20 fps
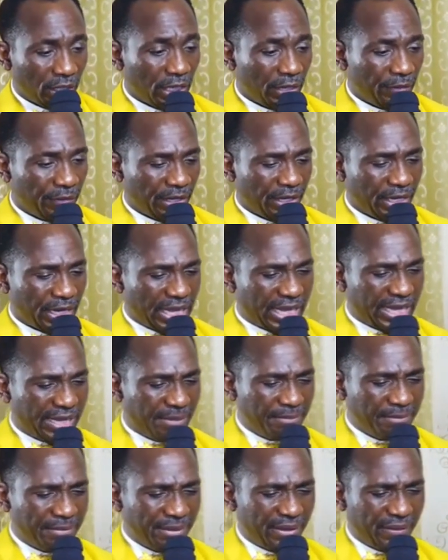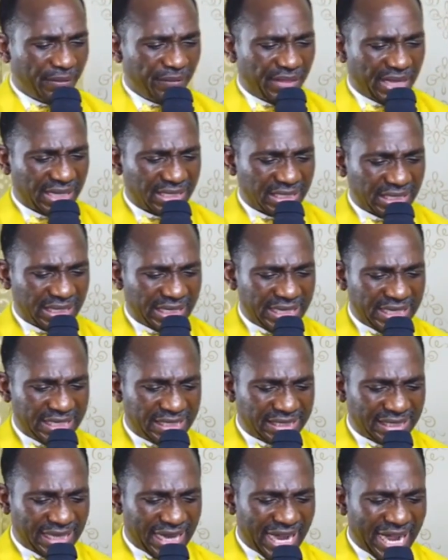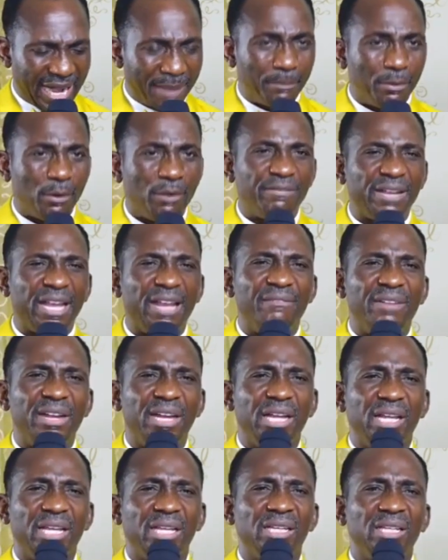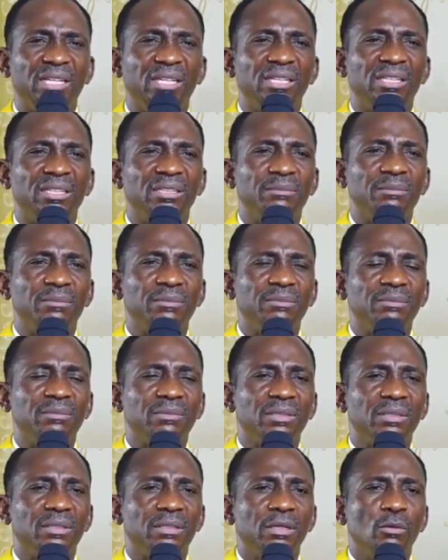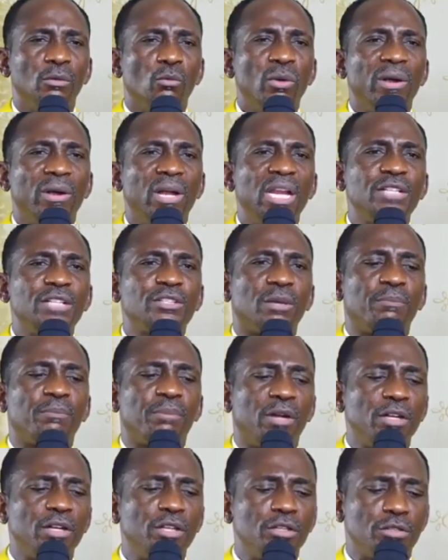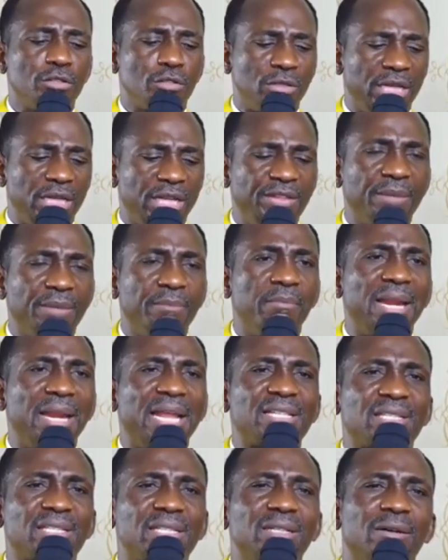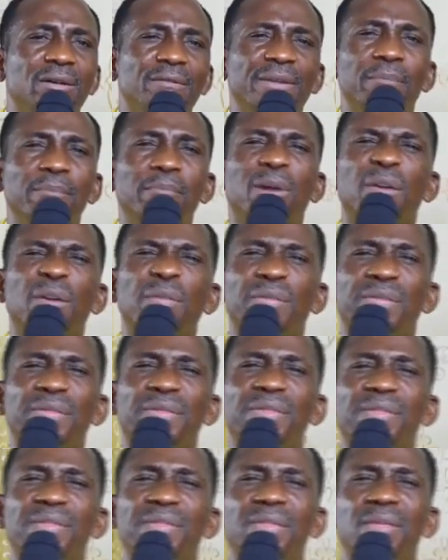In the name that is above every name, we release upon you today the blessing of the month.